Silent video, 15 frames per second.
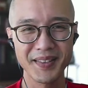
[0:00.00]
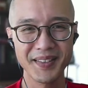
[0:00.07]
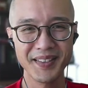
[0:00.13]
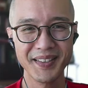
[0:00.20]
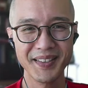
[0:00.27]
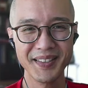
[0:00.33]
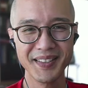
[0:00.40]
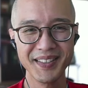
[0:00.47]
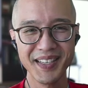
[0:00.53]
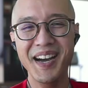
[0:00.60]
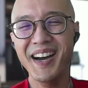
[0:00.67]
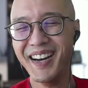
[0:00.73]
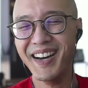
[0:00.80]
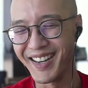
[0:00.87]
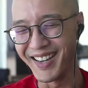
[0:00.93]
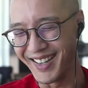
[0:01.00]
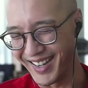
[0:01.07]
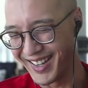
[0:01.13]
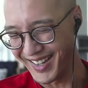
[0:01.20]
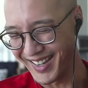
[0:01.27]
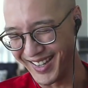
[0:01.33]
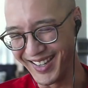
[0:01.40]

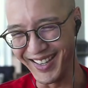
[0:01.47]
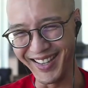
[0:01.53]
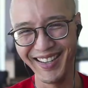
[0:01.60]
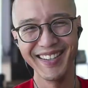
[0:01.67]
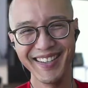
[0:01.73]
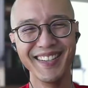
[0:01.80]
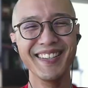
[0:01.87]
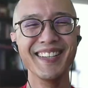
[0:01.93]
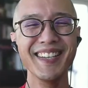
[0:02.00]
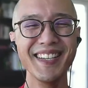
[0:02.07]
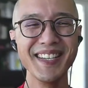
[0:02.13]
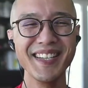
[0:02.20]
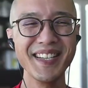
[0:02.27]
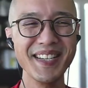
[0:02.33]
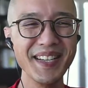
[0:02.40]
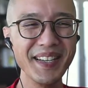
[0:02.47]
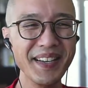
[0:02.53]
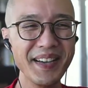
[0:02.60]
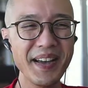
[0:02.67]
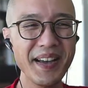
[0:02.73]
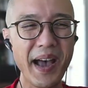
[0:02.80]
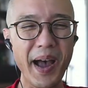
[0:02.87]
I
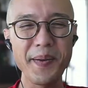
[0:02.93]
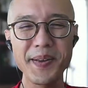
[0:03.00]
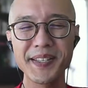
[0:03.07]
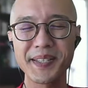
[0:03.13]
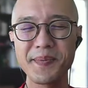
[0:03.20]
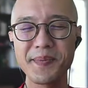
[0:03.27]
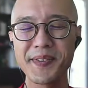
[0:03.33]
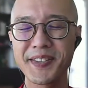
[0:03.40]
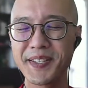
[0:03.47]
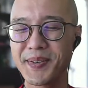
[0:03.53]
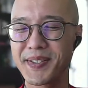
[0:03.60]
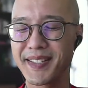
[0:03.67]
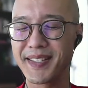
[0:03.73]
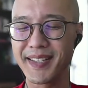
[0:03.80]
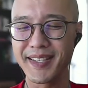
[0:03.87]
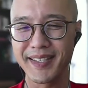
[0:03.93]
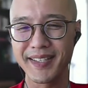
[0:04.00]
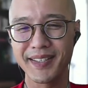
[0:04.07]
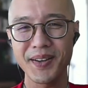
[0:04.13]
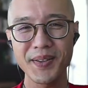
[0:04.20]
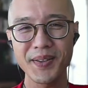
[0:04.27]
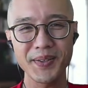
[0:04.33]
mean, some of it too is like,
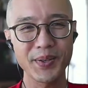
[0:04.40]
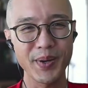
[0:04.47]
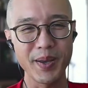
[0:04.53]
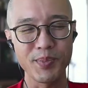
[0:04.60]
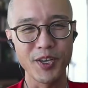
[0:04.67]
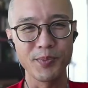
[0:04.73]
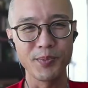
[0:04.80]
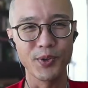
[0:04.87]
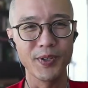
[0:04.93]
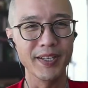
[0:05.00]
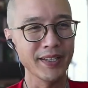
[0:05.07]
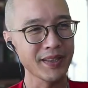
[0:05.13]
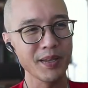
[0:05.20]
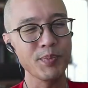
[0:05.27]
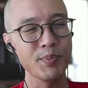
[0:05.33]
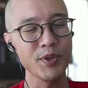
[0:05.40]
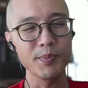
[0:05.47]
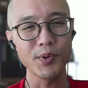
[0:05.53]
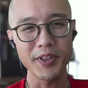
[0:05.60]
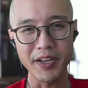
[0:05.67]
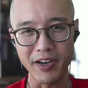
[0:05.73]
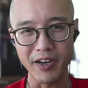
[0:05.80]
y'all are great people. Like, the
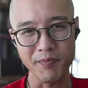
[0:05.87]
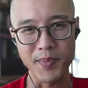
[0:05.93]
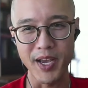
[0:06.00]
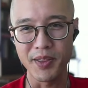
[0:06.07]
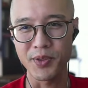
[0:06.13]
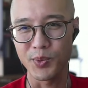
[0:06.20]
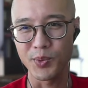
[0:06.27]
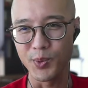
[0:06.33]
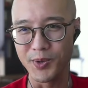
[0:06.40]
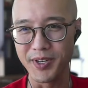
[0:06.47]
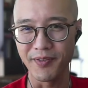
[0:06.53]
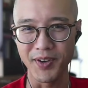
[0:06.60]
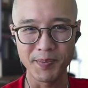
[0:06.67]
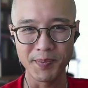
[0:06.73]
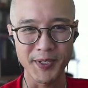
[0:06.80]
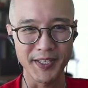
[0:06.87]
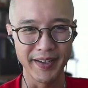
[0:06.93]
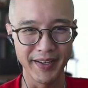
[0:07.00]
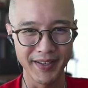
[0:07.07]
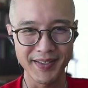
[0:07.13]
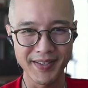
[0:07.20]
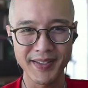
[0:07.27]
people that I've met through DevOps
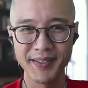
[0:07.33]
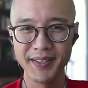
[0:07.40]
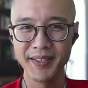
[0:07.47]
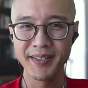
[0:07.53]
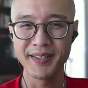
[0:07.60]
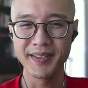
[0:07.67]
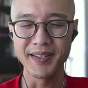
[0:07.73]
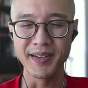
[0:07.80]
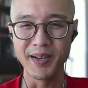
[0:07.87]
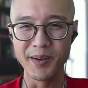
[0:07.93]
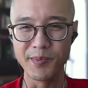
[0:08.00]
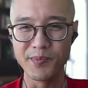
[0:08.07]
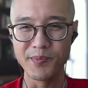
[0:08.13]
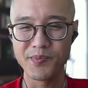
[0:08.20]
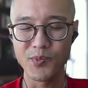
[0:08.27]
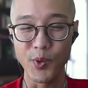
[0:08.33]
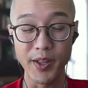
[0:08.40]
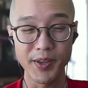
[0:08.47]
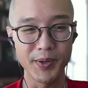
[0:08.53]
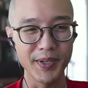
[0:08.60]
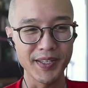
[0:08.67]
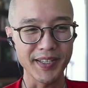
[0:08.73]
Days,
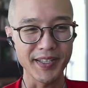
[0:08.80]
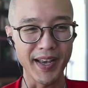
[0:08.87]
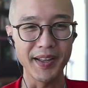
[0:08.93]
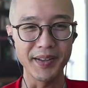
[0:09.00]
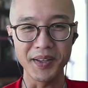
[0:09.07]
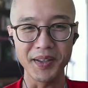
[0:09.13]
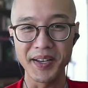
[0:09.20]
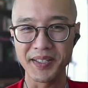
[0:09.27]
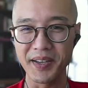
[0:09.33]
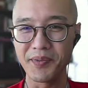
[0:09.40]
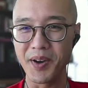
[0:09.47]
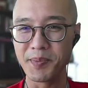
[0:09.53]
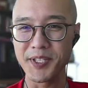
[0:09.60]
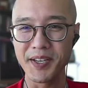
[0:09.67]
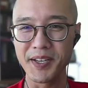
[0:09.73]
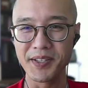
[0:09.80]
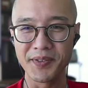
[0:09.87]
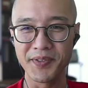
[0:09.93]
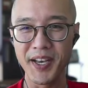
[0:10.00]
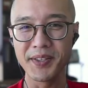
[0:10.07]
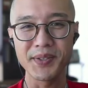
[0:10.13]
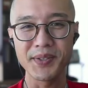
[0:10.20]
whether it's at like DevOps Days
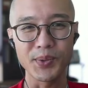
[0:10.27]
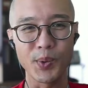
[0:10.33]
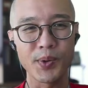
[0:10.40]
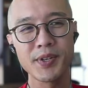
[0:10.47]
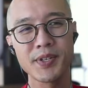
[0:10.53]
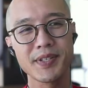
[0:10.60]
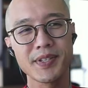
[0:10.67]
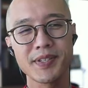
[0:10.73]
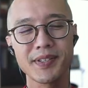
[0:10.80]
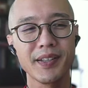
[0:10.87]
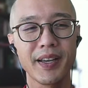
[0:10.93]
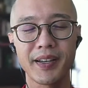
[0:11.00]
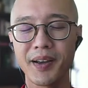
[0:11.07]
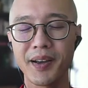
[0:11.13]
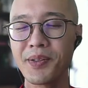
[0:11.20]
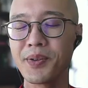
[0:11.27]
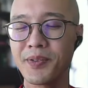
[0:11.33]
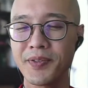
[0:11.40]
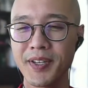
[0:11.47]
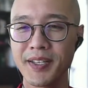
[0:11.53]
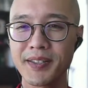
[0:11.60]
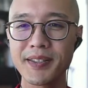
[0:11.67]
events or just like other
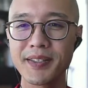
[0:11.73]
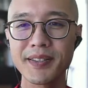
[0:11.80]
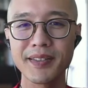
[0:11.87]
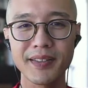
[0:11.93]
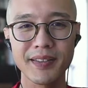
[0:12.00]
events,